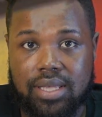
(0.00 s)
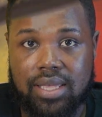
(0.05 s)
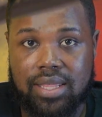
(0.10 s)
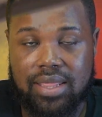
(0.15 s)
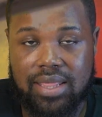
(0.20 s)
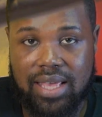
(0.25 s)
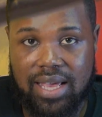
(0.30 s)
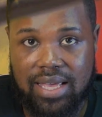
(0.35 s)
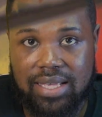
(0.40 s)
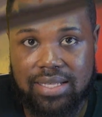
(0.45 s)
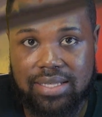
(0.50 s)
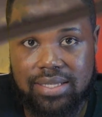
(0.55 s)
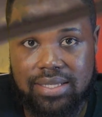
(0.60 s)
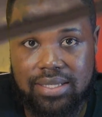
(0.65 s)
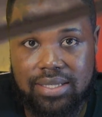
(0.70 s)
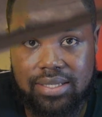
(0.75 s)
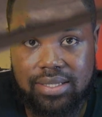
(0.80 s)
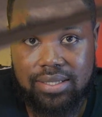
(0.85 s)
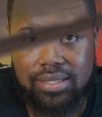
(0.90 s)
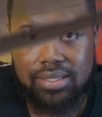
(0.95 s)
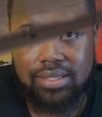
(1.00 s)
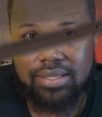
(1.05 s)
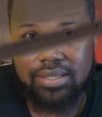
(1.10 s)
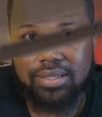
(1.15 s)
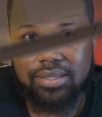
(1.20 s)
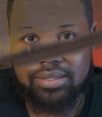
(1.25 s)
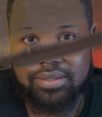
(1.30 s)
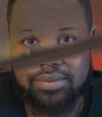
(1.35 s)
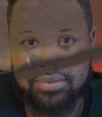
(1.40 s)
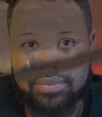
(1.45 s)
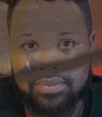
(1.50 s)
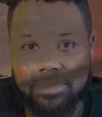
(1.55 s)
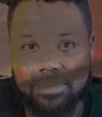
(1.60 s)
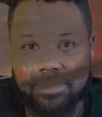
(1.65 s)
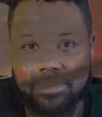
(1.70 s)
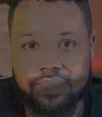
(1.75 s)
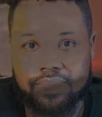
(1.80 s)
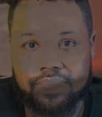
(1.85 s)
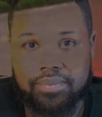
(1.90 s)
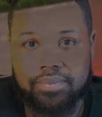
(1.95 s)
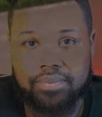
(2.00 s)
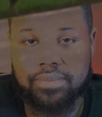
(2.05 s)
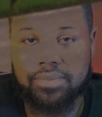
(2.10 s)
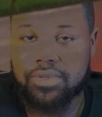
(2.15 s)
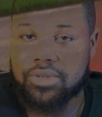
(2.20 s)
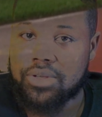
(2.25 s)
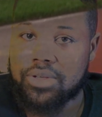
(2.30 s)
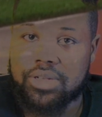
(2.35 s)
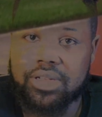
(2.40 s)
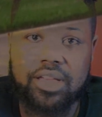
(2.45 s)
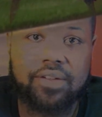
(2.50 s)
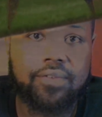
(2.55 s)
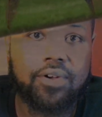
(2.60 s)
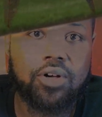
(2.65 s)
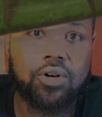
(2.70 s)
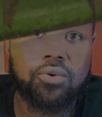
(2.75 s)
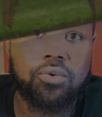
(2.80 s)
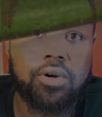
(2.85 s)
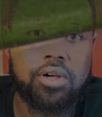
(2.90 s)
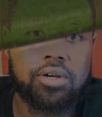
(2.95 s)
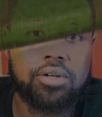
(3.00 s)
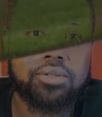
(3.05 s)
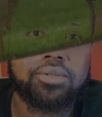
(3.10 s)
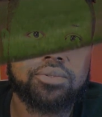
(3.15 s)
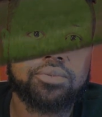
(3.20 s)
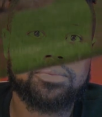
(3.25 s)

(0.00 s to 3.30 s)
in that sense, you can never go wrong.